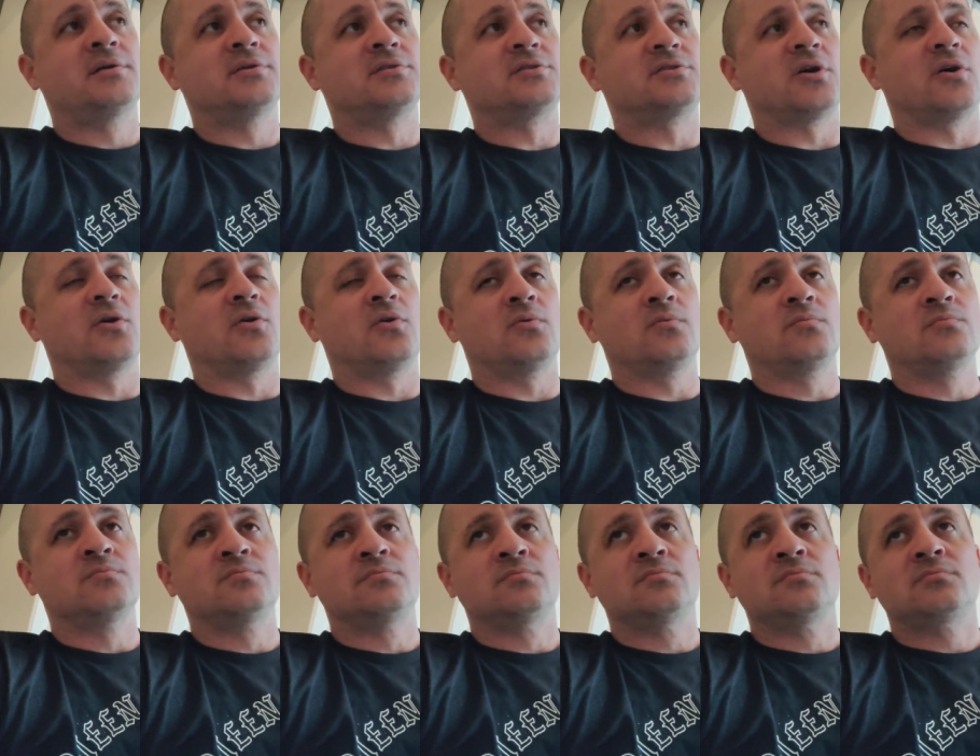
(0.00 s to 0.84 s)

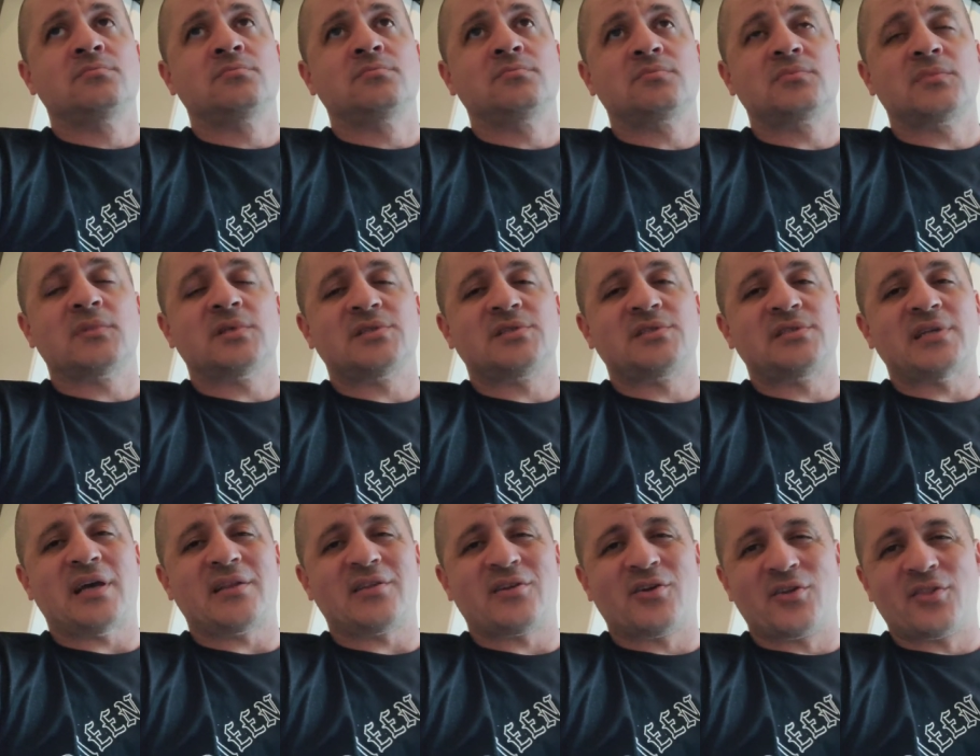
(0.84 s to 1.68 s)
So
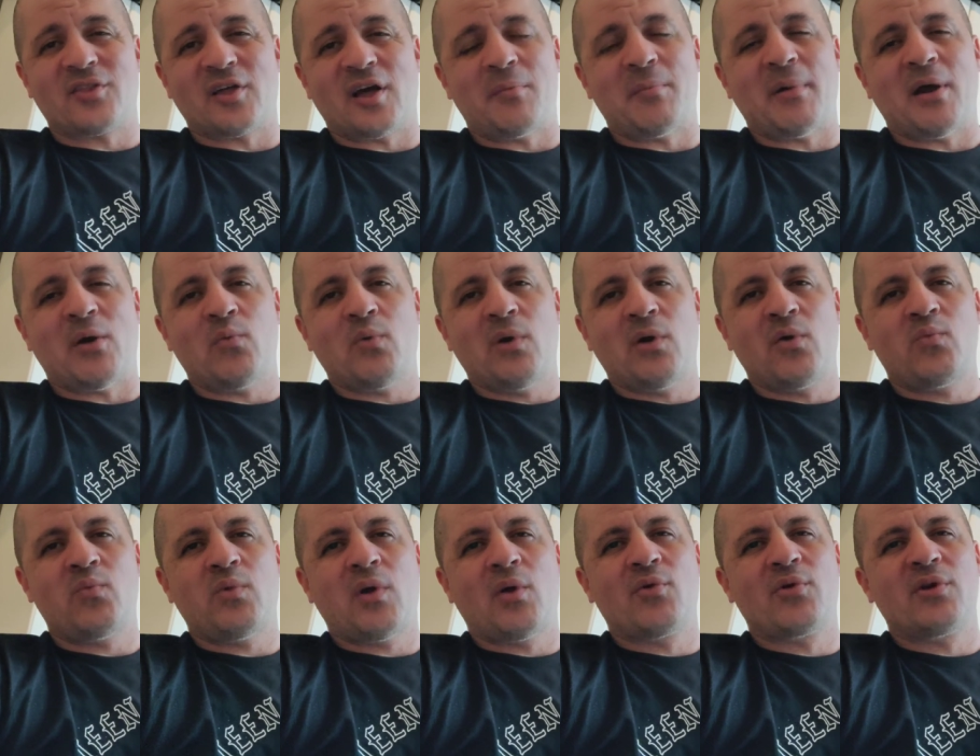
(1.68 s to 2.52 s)
sat there thought about
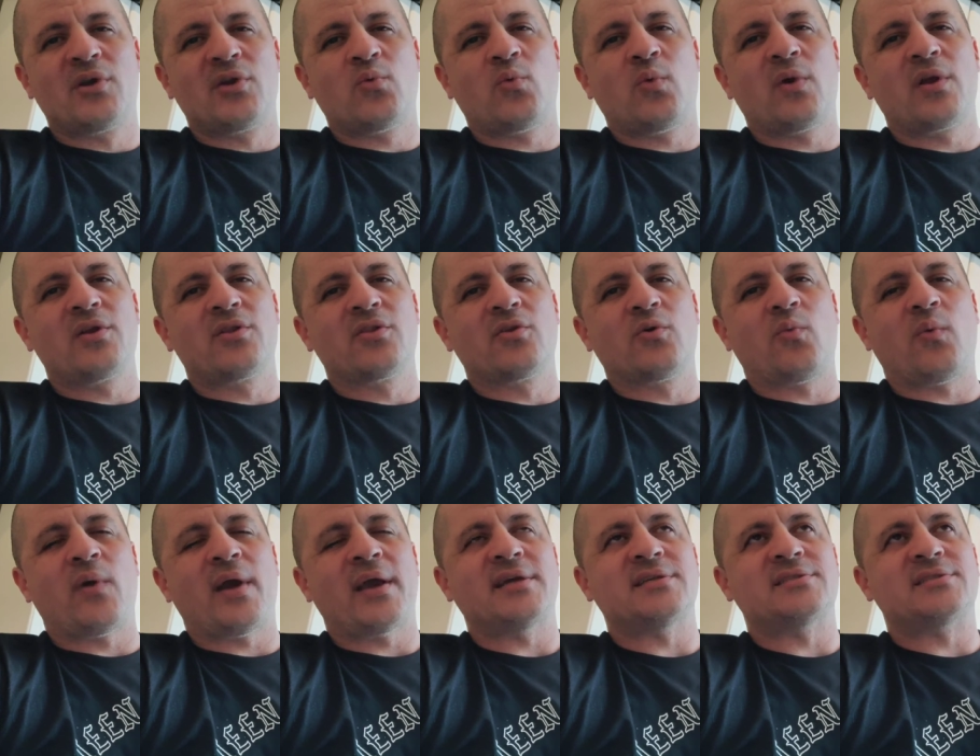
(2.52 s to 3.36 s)
what what, were, what are the
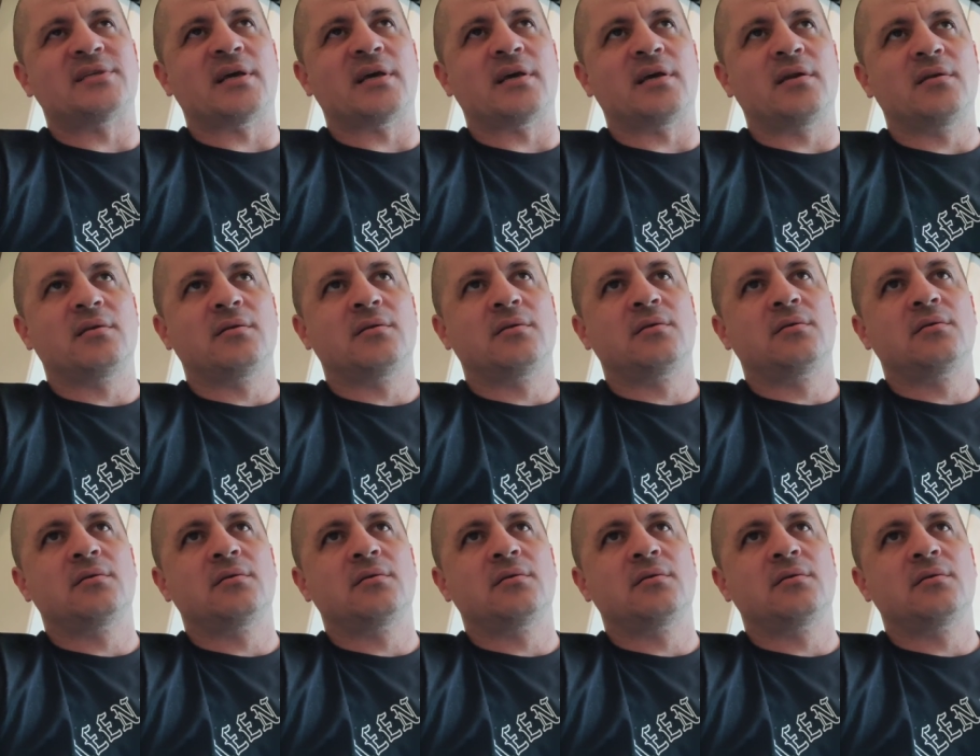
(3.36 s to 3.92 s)
ways that